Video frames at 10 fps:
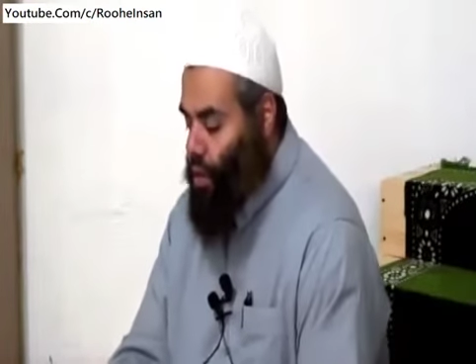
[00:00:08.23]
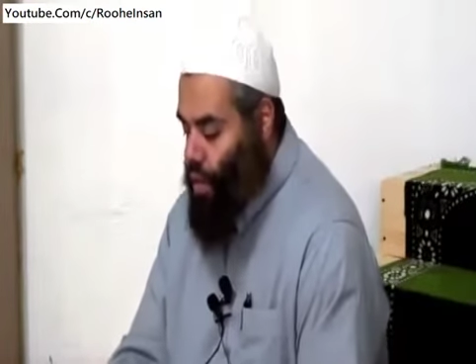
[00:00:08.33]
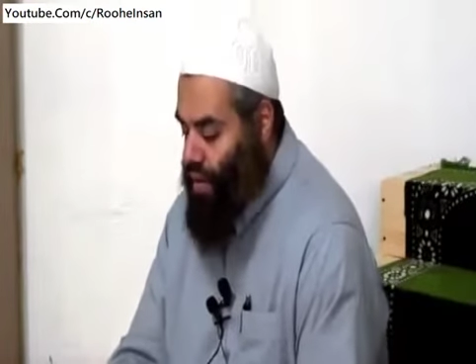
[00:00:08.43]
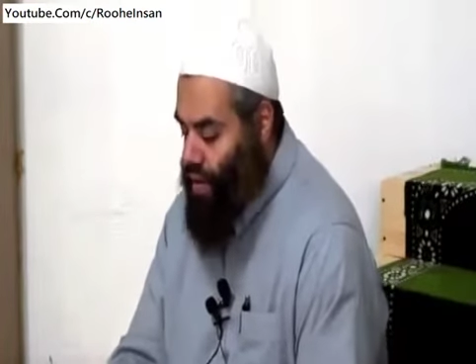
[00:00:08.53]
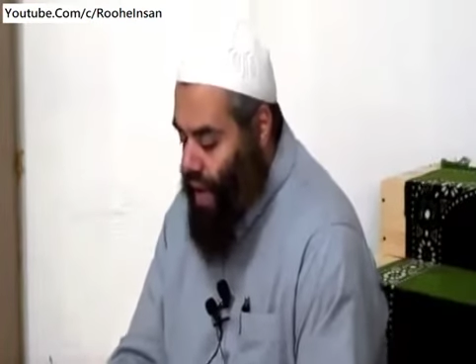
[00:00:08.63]

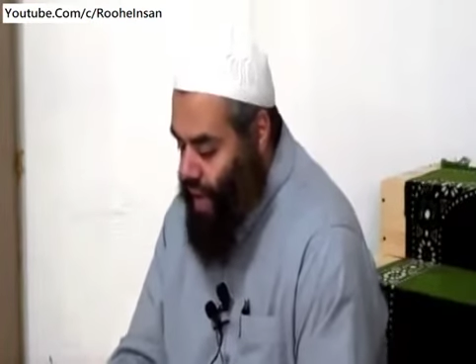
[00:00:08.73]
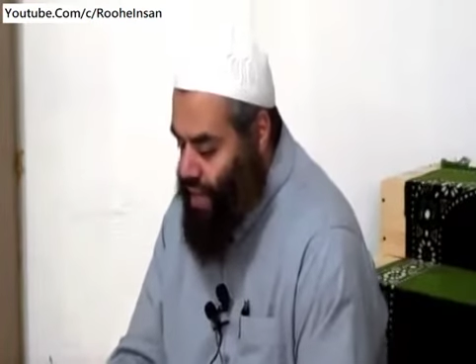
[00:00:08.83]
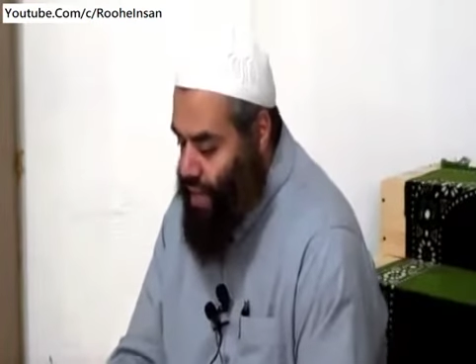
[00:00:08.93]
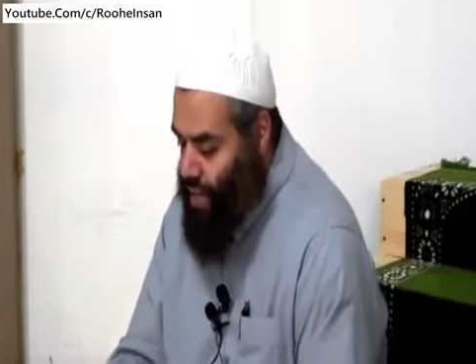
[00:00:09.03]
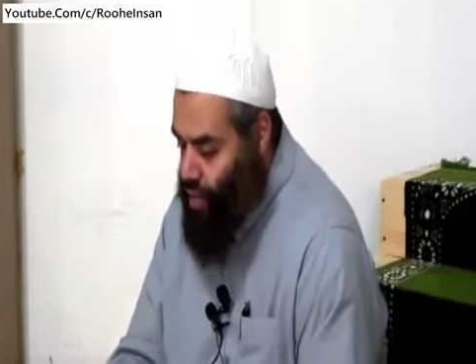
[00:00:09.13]
Whoever
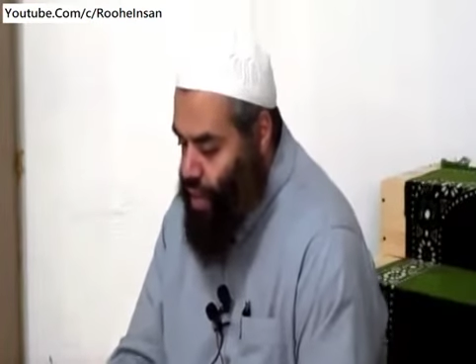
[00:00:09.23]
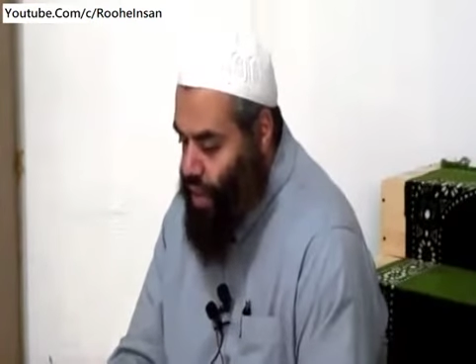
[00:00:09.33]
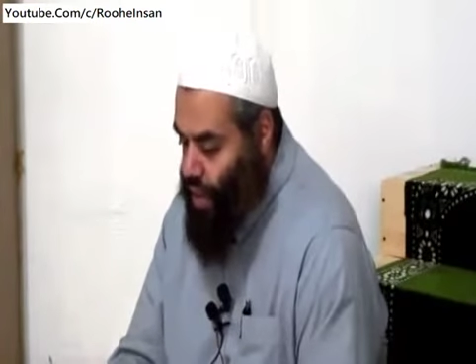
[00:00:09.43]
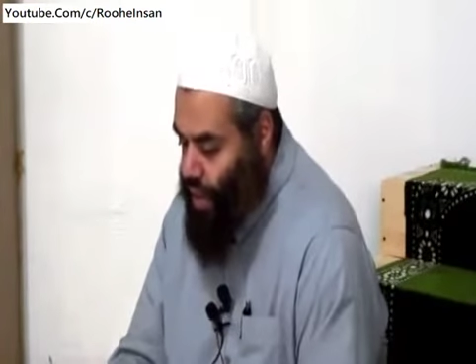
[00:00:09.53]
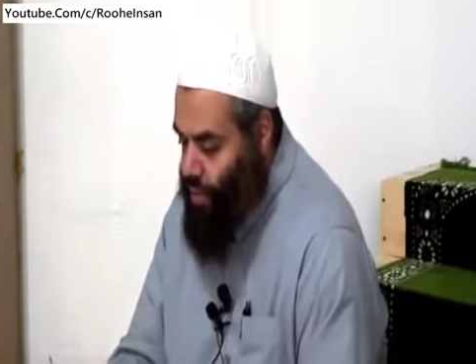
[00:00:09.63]
asks with
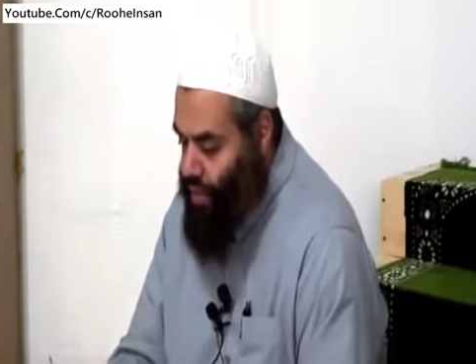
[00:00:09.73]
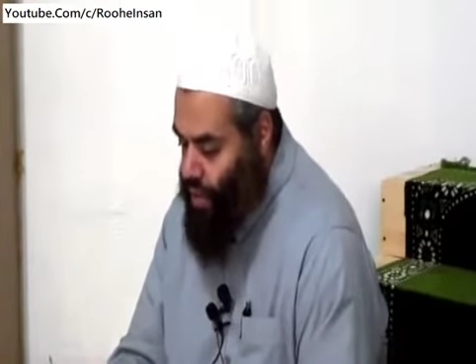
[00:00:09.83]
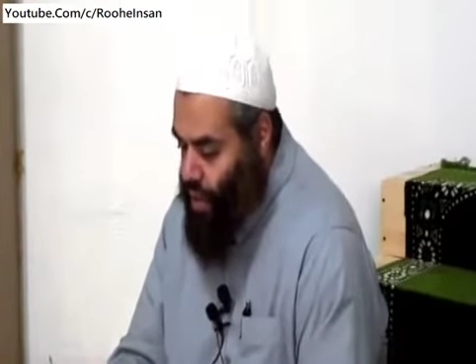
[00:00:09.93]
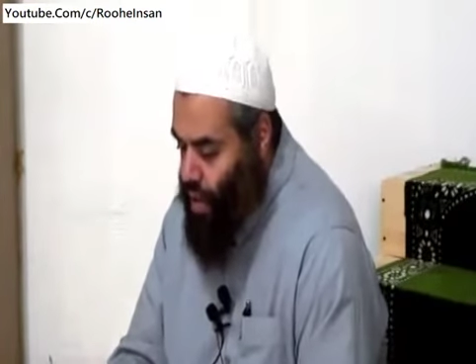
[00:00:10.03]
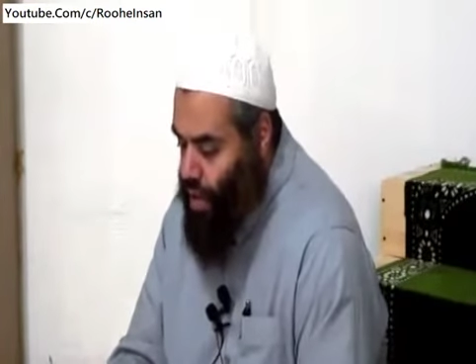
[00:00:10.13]
the name of
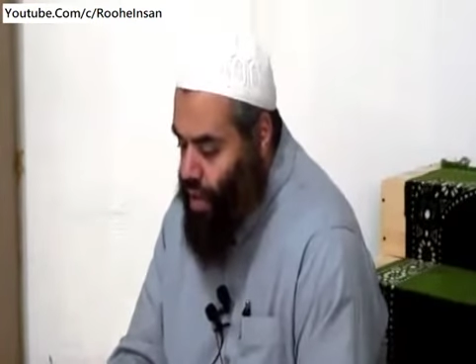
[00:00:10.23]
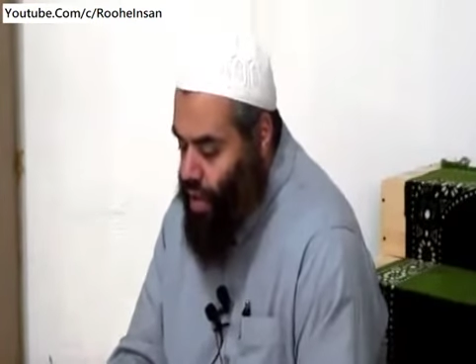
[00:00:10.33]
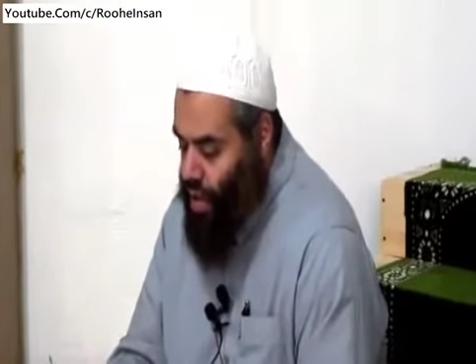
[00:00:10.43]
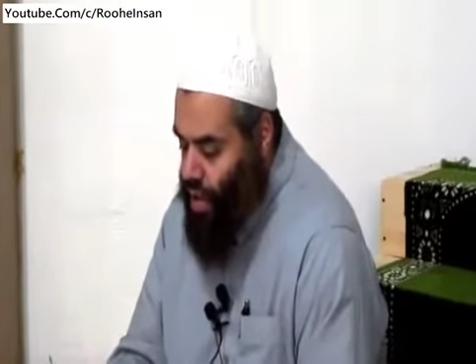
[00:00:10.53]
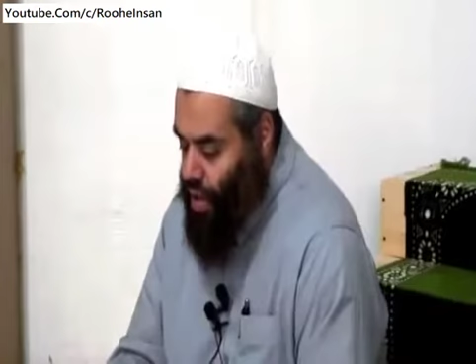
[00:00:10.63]
Allah,